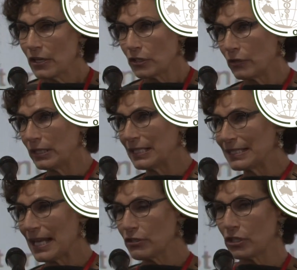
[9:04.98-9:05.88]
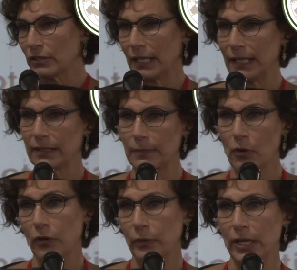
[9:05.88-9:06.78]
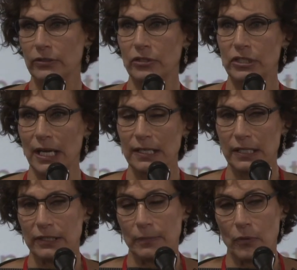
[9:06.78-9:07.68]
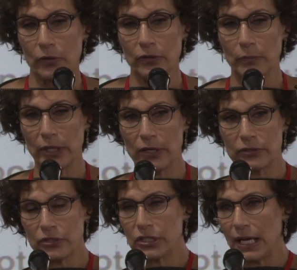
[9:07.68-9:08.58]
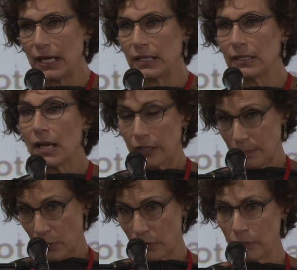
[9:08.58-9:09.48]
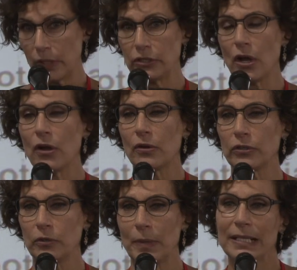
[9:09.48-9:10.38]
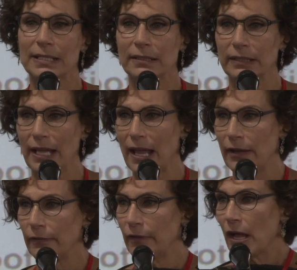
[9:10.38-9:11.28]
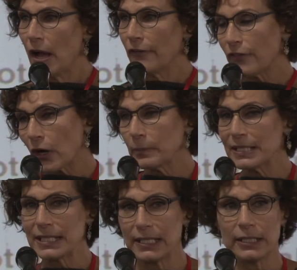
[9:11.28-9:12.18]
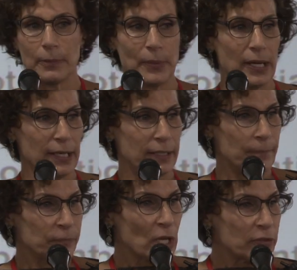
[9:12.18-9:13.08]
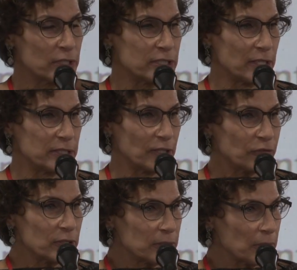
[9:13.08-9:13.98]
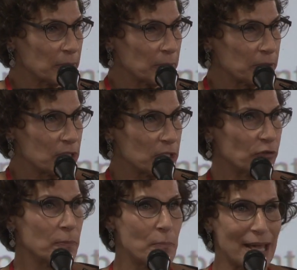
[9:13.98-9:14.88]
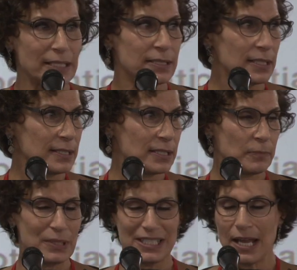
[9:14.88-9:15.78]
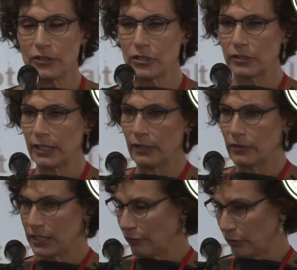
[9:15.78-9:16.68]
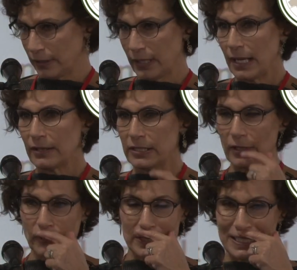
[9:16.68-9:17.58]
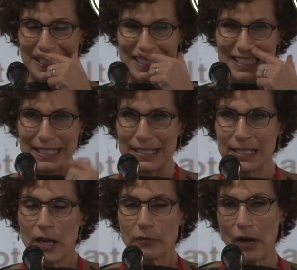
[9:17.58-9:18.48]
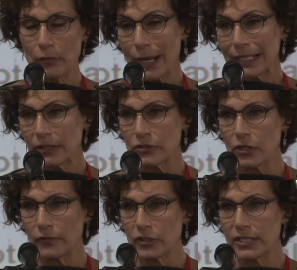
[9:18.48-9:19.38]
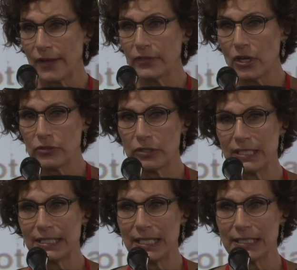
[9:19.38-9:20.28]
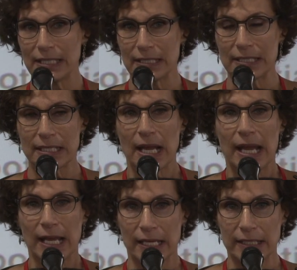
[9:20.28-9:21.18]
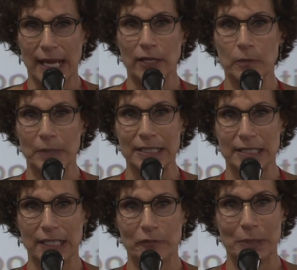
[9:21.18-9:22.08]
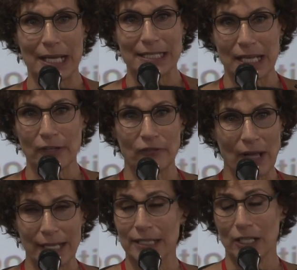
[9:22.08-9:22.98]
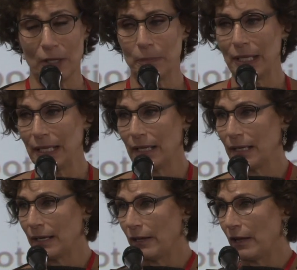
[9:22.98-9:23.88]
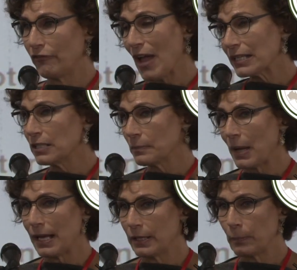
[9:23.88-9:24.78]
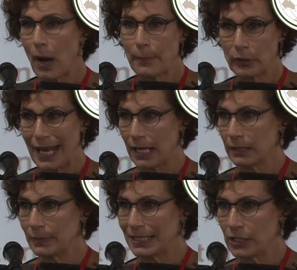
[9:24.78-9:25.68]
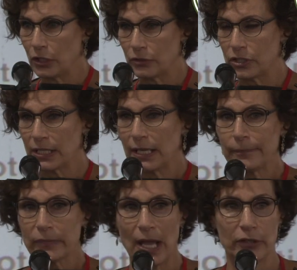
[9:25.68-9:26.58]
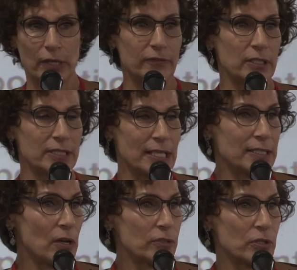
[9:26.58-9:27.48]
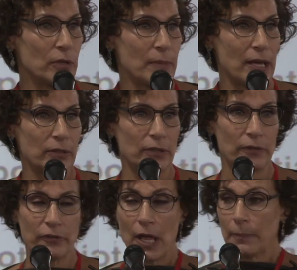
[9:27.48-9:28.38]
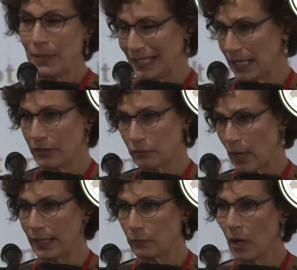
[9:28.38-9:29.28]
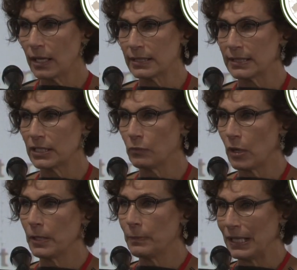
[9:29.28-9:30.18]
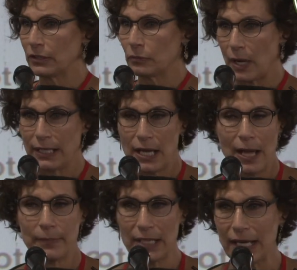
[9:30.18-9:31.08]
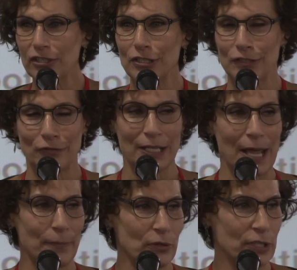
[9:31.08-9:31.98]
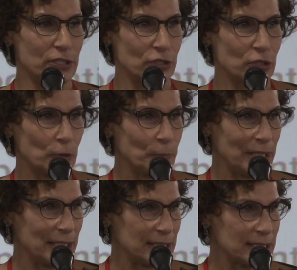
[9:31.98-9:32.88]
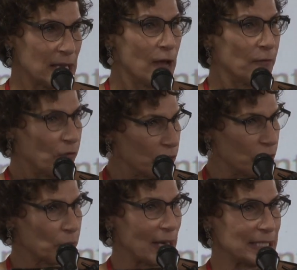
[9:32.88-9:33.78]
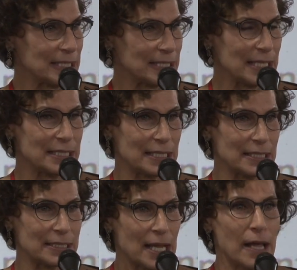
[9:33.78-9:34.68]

So that in essentially, the more we understand it, the more that we understand, the more that we know, you basically have a pharmacy in a bud. The, the, different, the different medicines that potentially, or the different, the different diseases, already there's over seven hundred diseases and ailments that have been identified that can be uh, affected by the proper cannabis use. Now you have to, it's, it's also a matter of picking the right ones. You want to pick the right combinations of cannabinoids and terpenes for the right diseases.